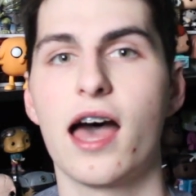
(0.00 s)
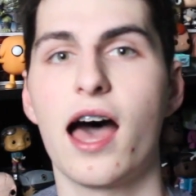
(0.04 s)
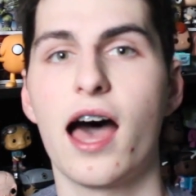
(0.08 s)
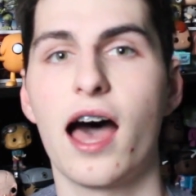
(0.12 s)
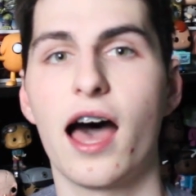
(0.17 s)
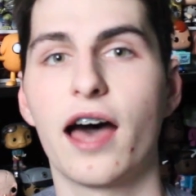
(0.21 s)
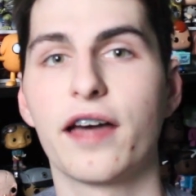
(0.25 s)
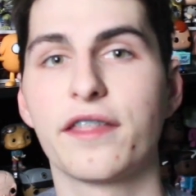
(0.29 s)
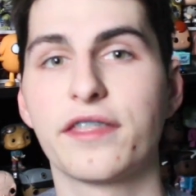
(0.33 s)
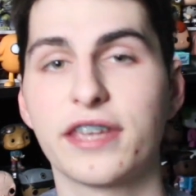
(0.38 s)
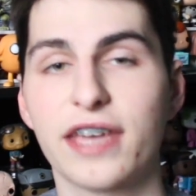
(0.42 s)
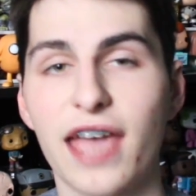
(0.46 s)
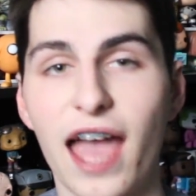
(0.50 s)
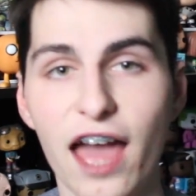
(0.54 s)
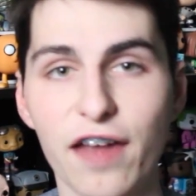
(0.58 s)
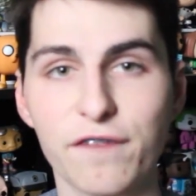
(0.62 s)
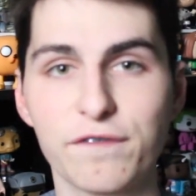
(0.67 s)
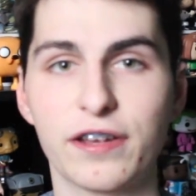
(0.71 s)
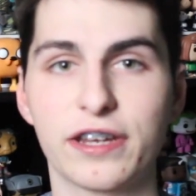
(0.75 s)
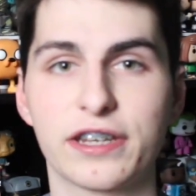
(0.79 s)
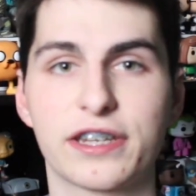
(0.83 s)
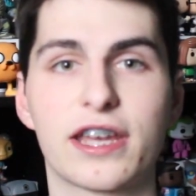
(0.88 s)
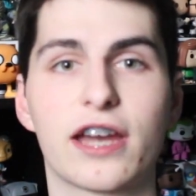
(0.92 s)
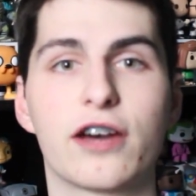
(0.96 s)

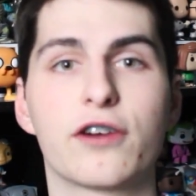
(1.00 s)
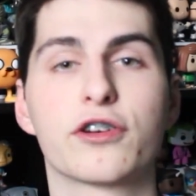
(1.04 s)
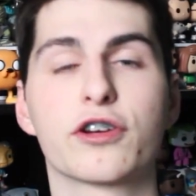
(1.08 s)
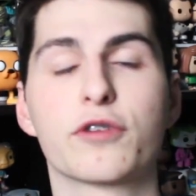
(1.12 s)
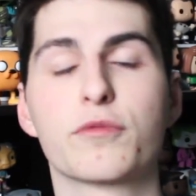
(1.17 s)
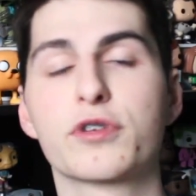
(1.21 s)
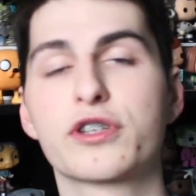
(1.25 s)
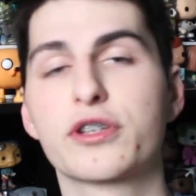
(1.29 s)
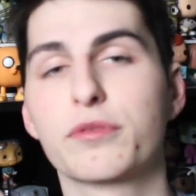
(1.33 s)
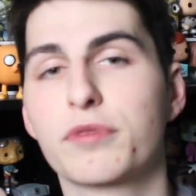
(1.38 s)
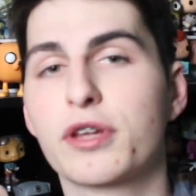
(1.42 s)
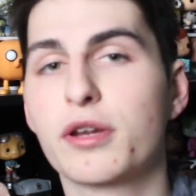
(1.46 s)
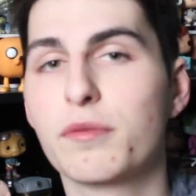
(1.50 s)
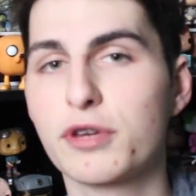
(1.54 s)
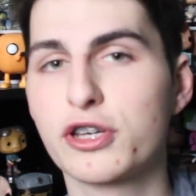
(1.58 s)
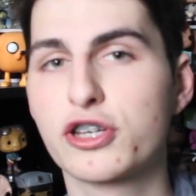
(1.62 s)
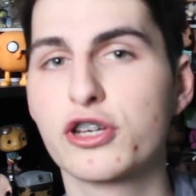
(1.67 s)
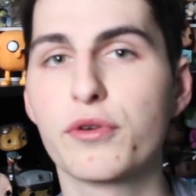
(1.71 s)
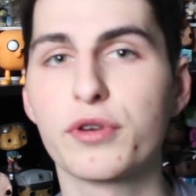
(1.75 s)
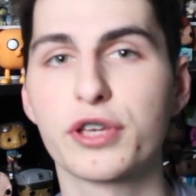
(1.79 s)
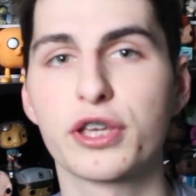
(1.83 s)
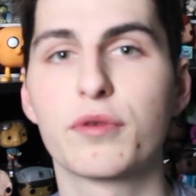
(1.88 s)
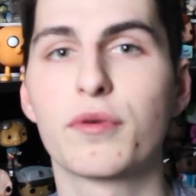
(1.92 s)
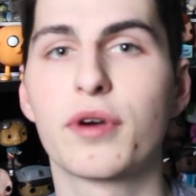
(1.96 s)
advent calendar, which I'm going to be
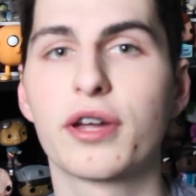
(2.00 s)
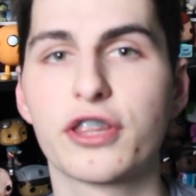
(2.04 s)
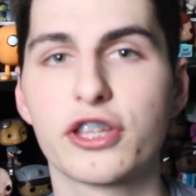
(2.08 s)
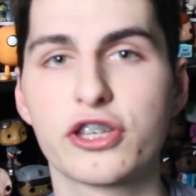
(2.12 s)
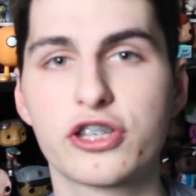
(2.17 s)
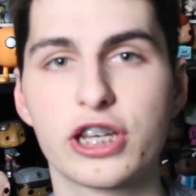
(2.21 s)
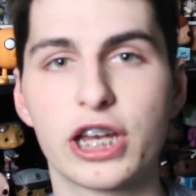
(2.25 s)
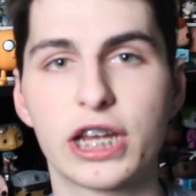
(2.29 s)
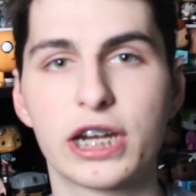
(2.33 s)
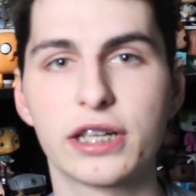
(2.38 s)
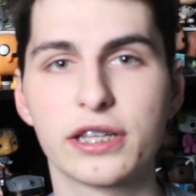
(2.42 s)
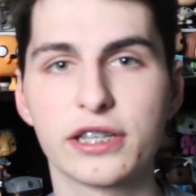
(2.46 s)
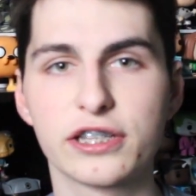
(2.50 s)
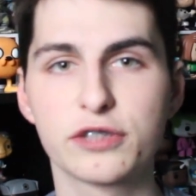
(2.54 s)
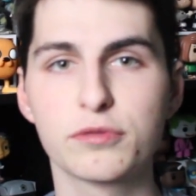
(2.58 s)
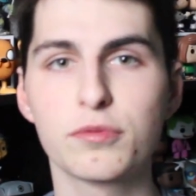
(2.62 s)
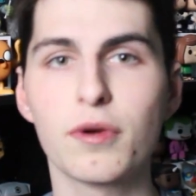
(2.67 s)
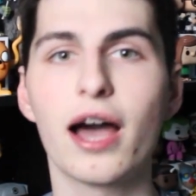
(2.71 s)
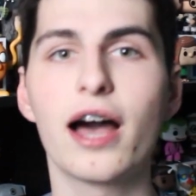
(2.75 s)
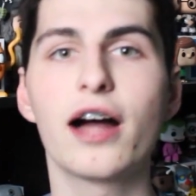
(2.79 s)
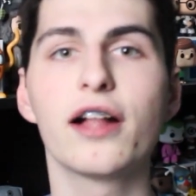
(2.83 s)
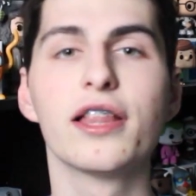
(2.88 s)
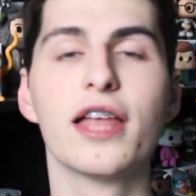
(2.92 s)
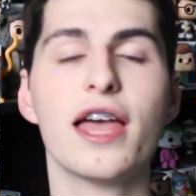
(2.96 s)
showing you on the channel as
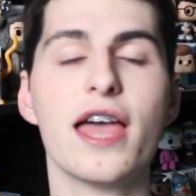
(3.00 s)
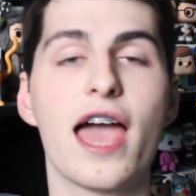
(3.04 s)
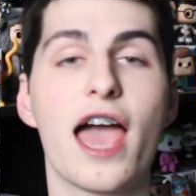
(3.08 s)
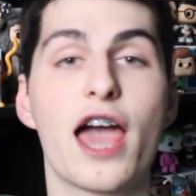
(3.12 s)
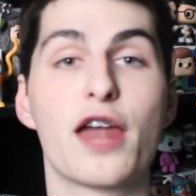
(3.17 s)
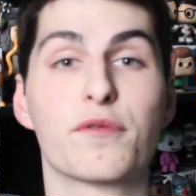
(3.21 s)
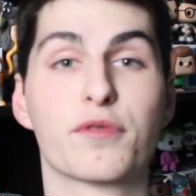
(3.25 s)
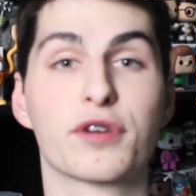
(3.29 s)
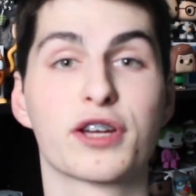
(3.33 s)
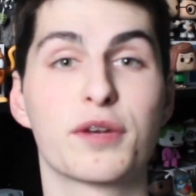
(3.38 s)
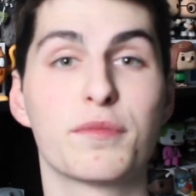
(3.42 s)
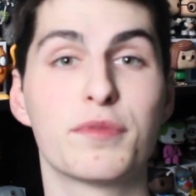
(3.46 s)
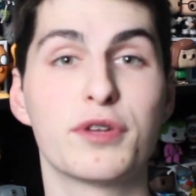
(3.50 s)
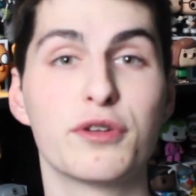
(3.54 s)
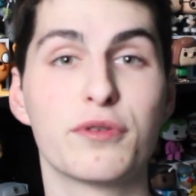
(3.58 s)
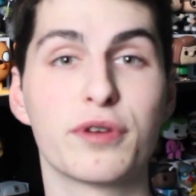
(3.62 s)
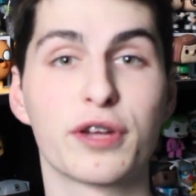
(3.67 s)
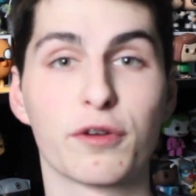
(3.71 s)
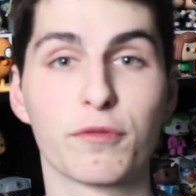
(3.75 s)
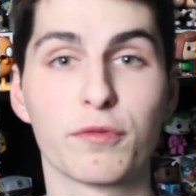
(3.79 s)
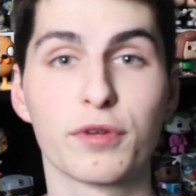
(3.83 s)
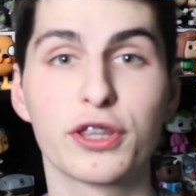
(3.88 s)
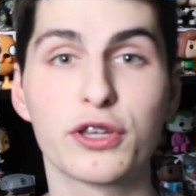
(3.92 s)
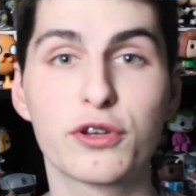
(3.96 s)
well. And we're going to be
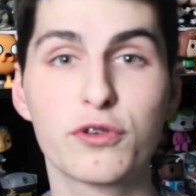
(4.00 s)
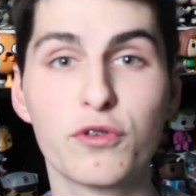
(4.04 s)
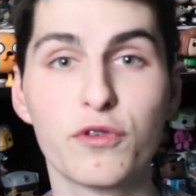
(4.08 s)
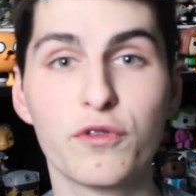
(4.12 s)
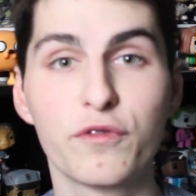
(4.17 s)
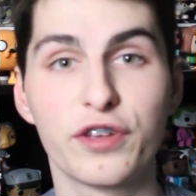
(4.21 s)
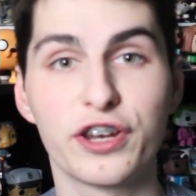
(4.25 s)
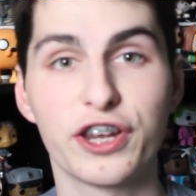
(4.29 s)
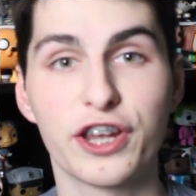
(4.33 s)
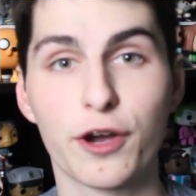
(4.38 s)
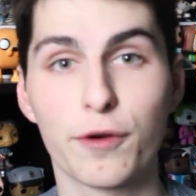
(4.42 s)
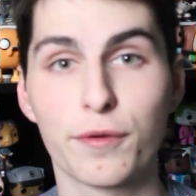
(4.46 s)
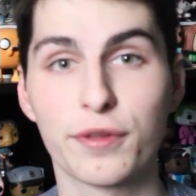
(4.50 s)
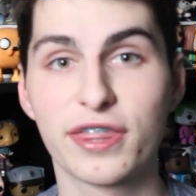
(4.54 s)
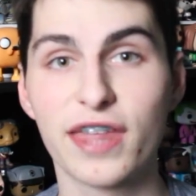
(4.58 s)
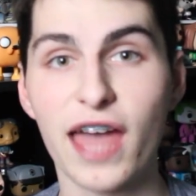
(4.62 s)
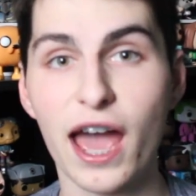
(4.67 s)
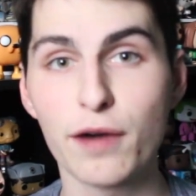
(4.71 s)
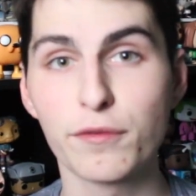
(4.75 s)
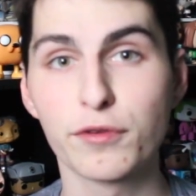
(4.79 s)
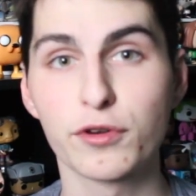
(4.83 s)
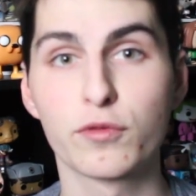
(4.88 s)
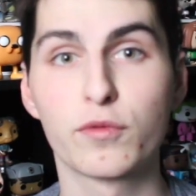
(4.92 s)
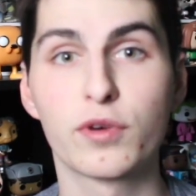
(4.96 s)
doing a really cool video with
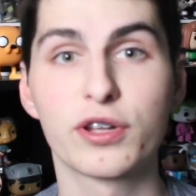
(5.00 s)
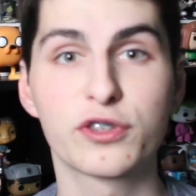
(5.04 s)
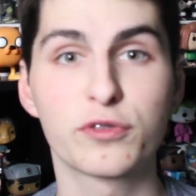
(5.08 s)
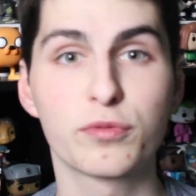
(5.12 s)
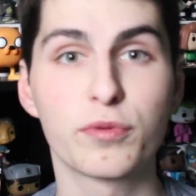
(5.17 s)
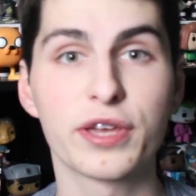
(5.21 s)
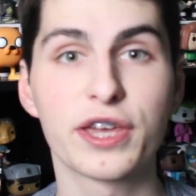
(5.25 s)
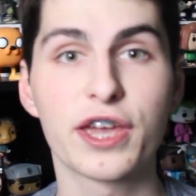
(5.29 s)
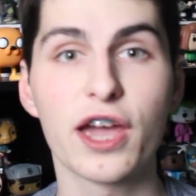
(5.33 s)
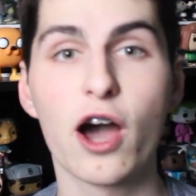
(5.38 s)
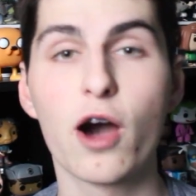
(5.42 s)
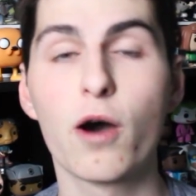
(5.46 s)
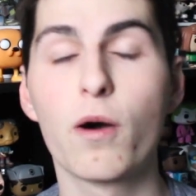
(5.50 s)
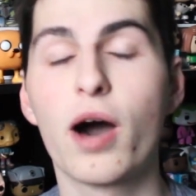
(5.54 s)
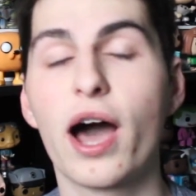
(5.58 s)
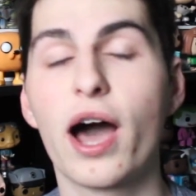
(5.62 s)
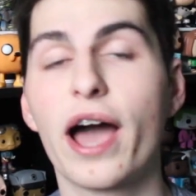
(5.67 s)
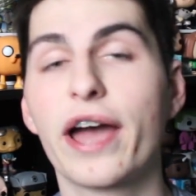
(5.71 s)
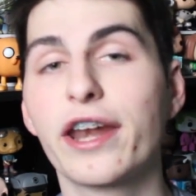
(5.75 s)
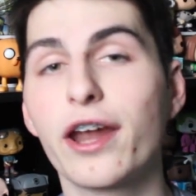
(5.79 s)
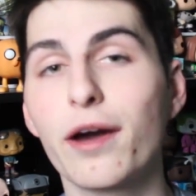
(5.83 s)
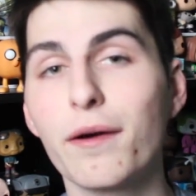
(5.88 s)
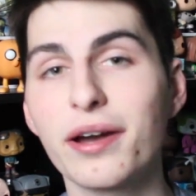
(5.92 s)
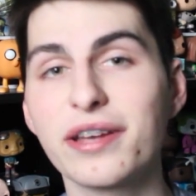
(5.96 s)
that one once we go.
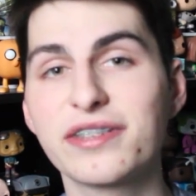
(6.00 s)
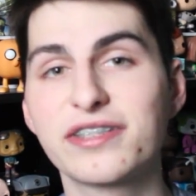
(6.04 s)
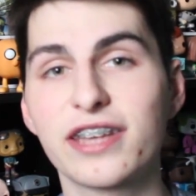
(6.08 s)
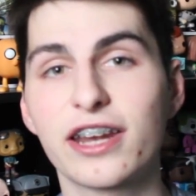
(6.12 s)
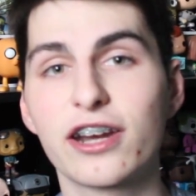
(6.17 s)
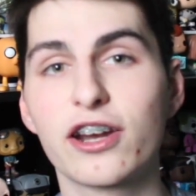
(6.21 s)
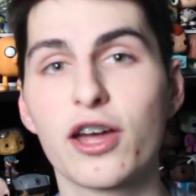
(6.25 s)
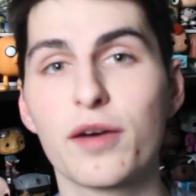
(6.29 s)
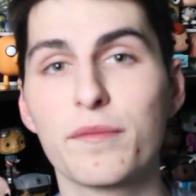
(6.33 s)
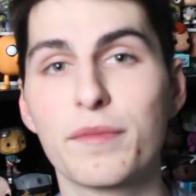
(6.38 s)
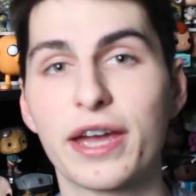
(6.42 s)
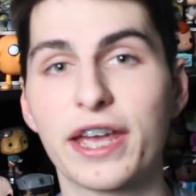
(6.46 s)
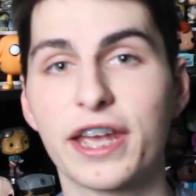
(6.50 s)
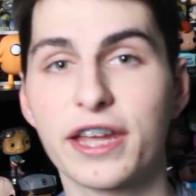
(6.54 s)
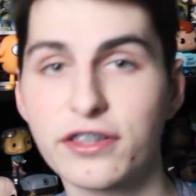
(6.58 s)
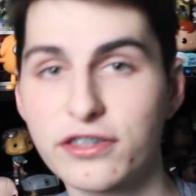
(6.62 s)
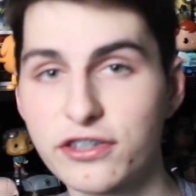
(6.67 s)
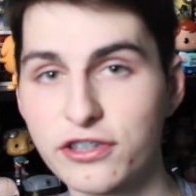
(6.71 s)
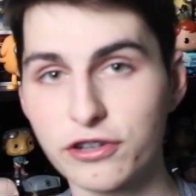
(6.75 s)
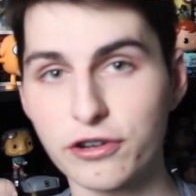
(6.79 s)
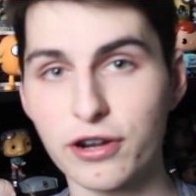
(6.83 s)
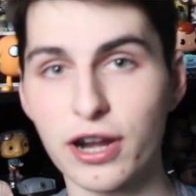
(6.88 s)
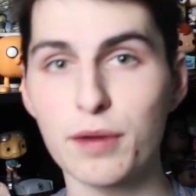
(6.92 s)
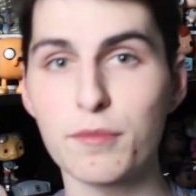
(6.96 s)
I know I said it on my
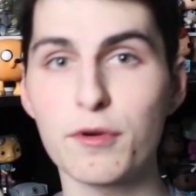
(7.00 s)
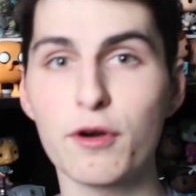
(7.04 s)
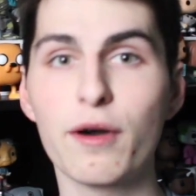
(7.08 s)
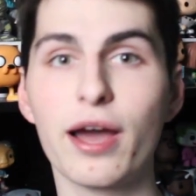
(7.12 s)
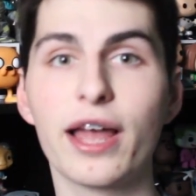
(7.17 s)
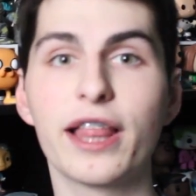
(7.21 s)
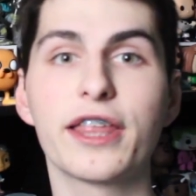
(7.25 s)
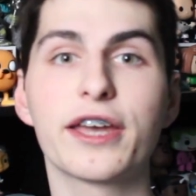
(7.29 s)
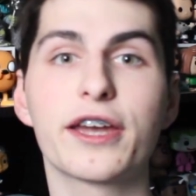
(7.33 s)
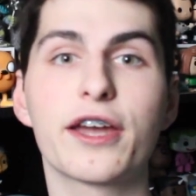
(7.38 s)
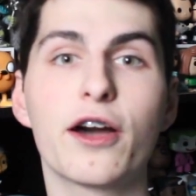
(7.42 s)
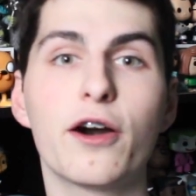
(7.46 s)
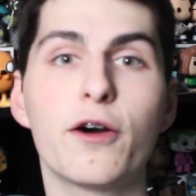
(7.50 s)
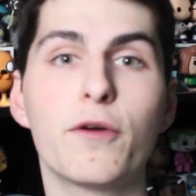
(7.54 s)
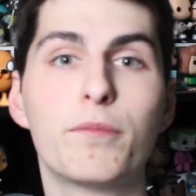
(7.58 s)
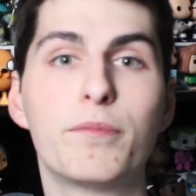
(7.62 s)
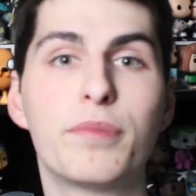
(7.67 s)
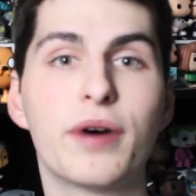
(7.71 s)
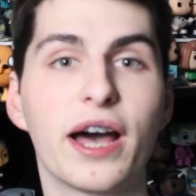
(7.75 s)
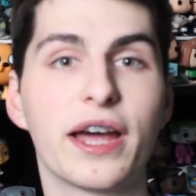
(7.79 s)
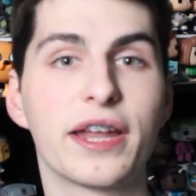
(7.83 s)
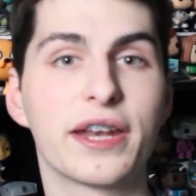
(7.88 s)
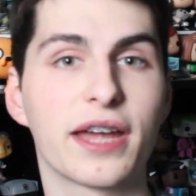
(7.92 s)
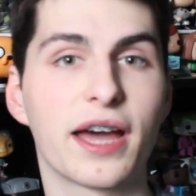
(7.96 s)
Instagram a while ago,
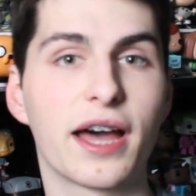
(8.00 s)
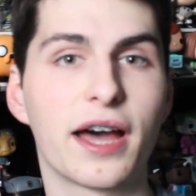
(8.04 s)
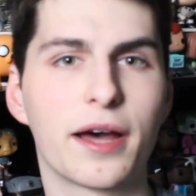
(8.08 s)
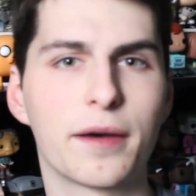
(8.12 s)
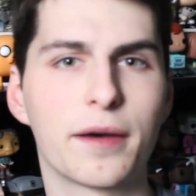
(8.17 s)
but